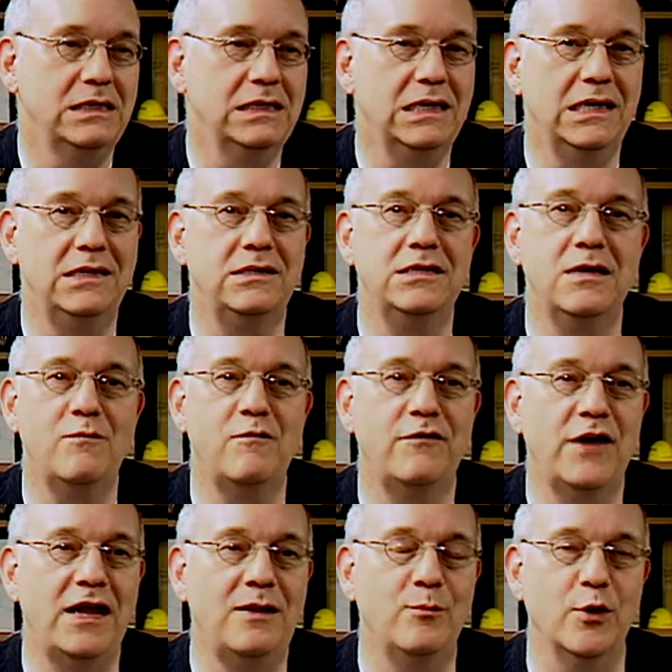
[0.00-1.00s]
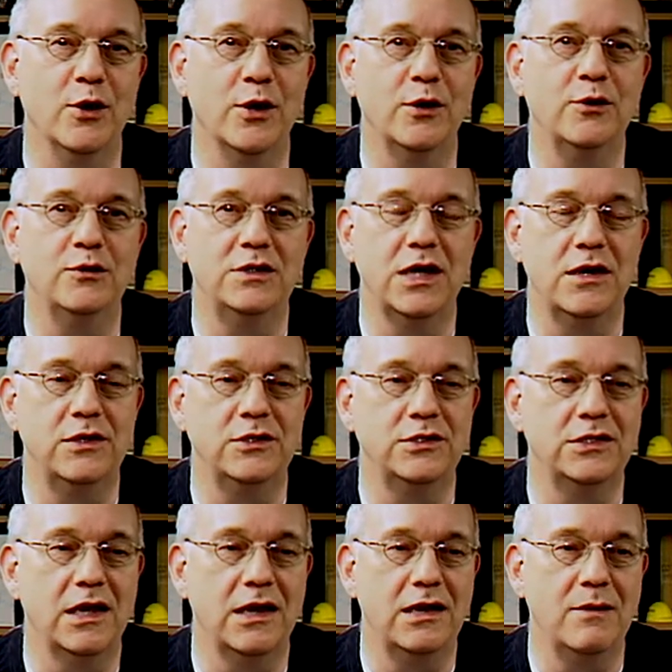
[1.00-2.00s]
in Tim Fahlberg, who
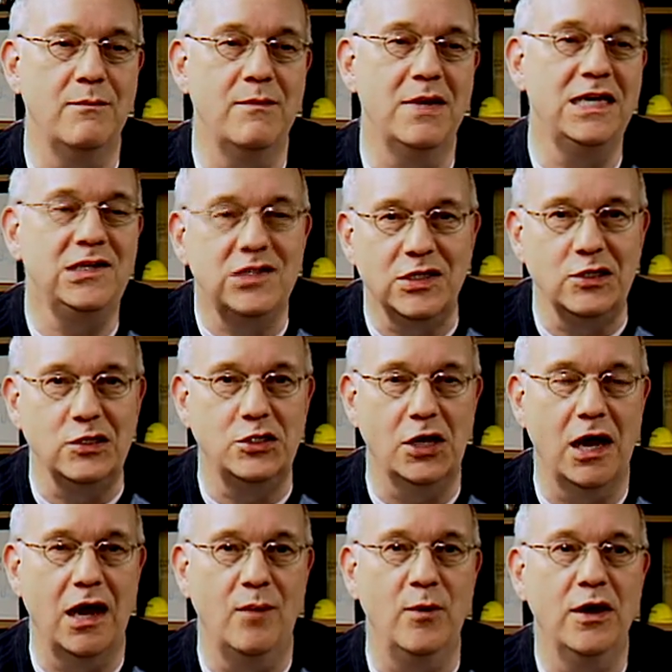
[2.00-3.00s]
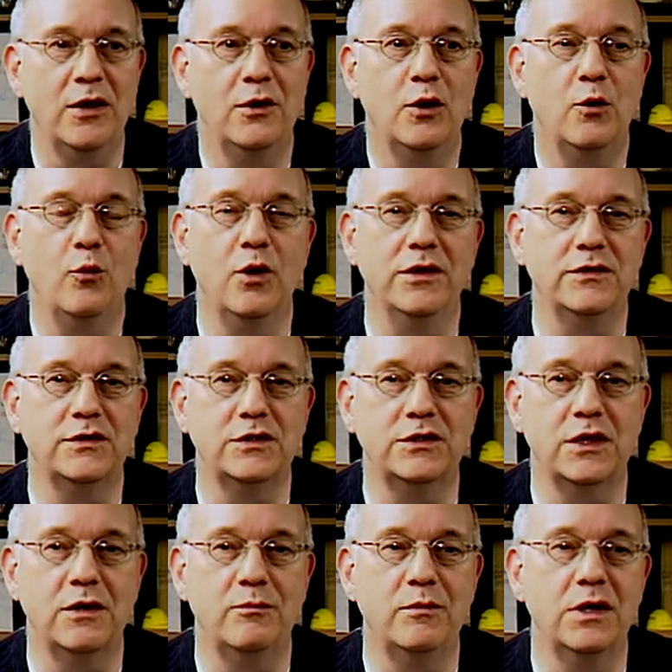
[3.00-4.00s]
does an amazing job with
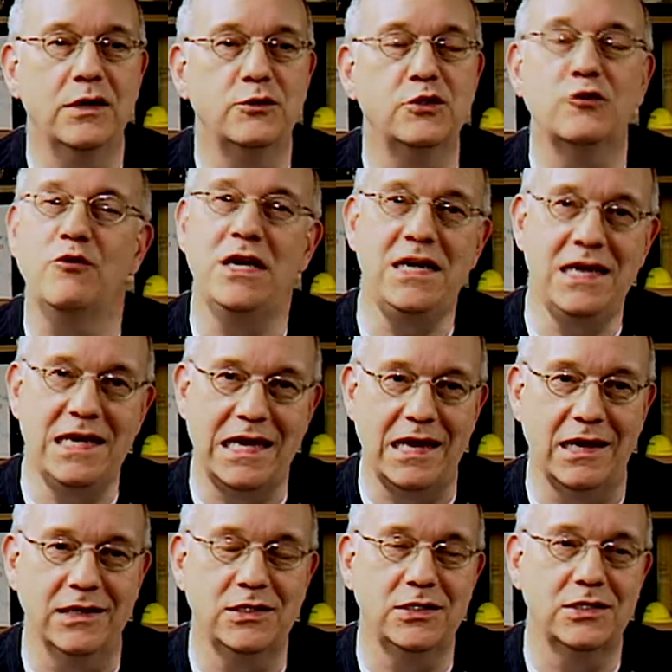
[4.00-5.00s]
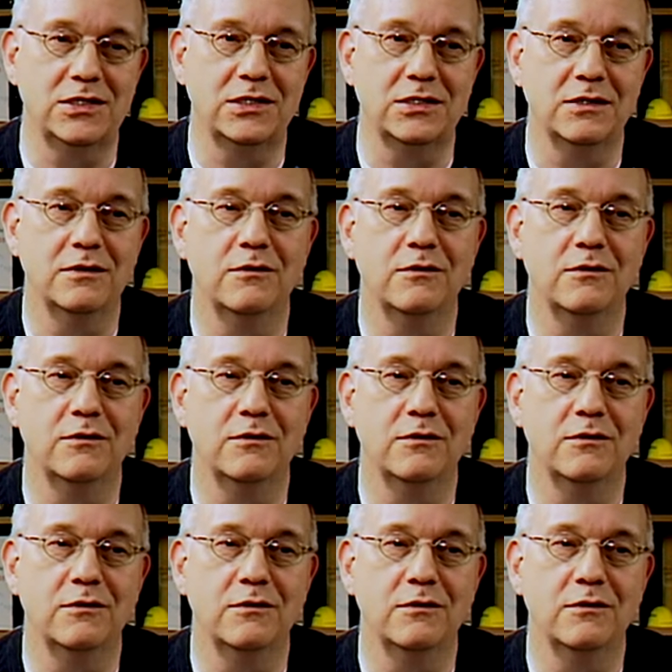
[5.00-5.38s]
some screencasts